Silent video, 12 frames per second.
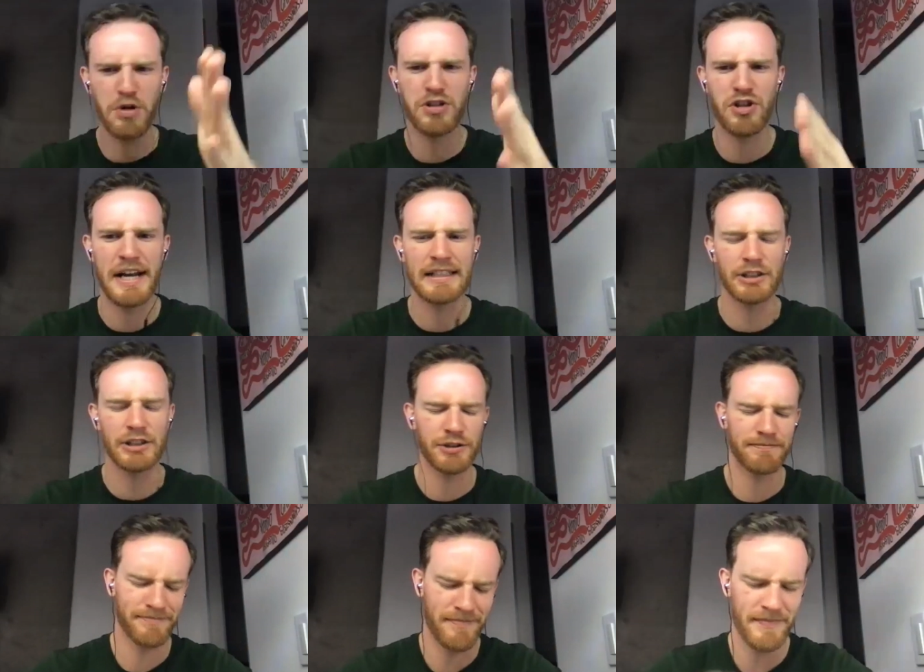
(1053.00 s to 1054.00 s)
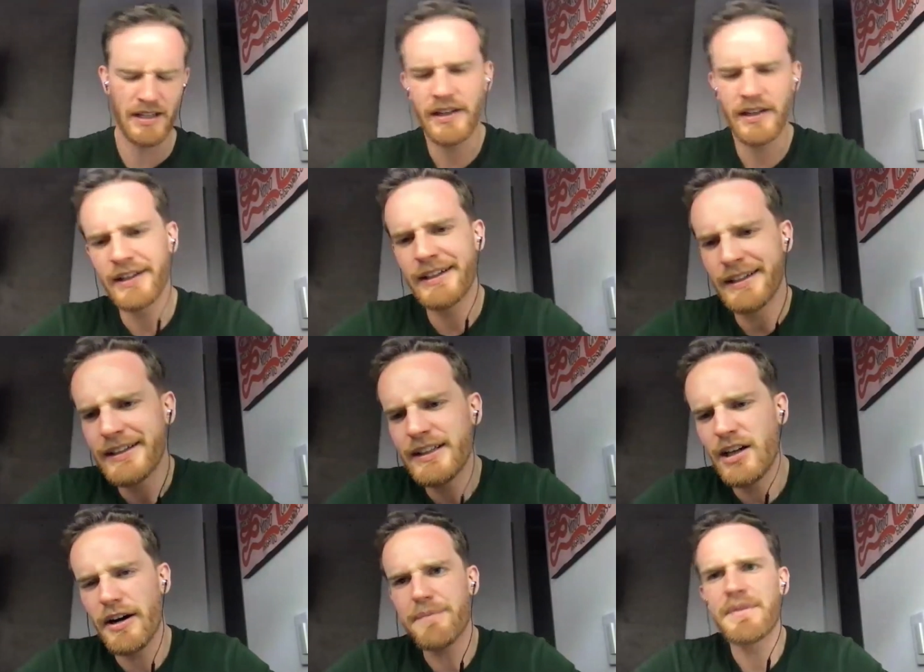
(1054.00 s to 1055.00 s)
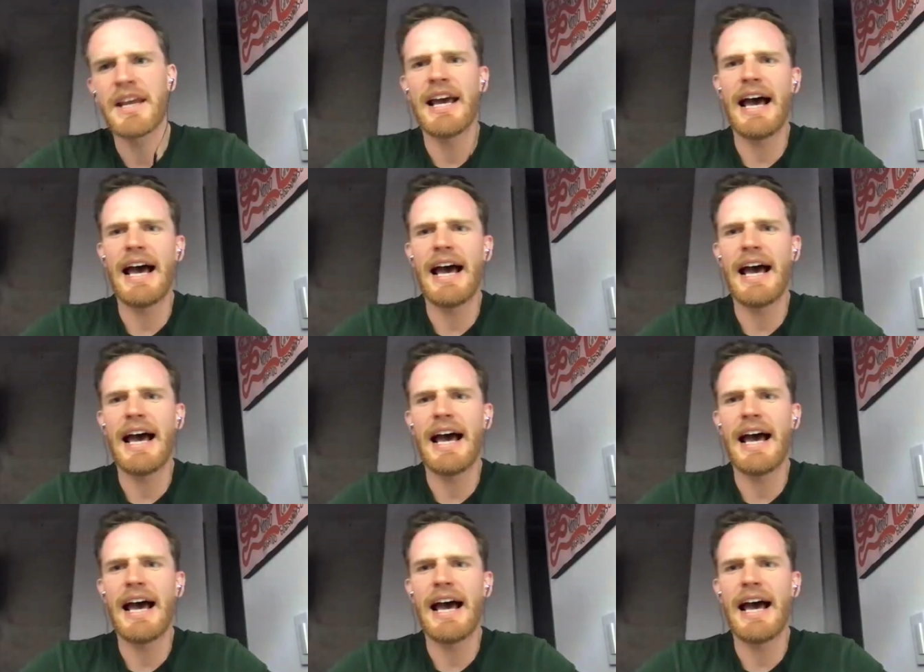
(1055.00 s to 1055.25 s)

Focus on English. All right.